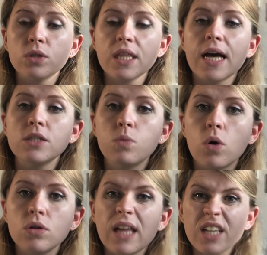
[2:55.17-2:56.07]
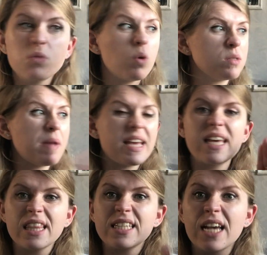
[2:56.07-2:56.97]
So that's what's
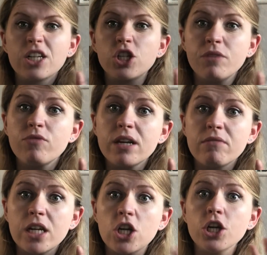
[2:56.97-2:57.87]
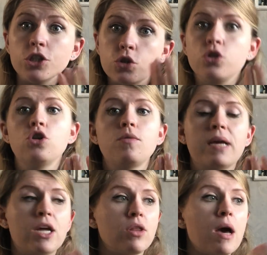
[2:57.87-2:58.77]
making this actually really, really good. You're
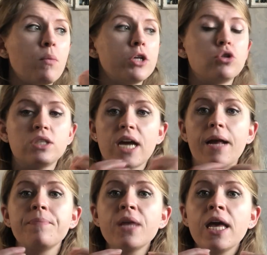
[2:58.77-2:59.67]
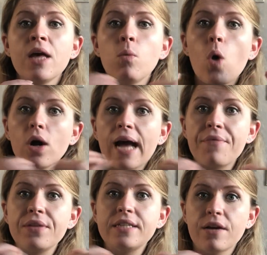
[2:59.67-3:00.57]
zooming in on that word. You're saying, what
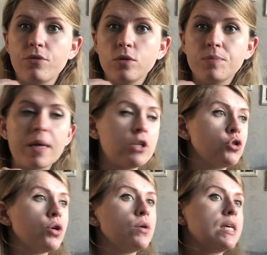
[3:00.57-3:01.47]
can the devil speak true?